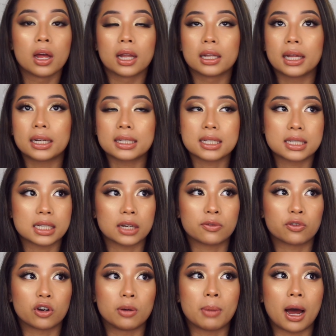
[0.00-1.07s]
let it sit
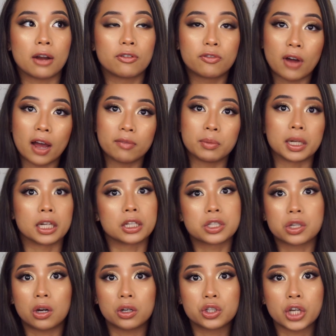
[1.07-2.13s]
for about 5 minutes,
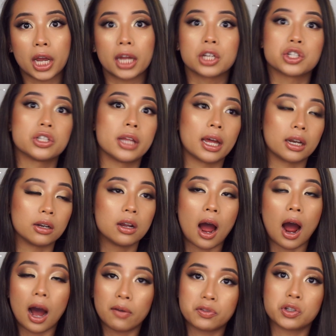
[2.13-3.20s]
got changed. Then
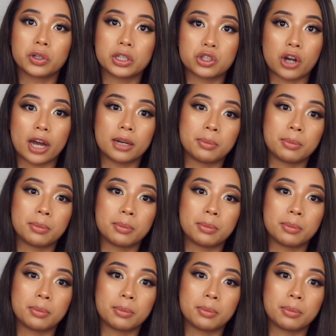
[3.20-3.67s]
after it dried a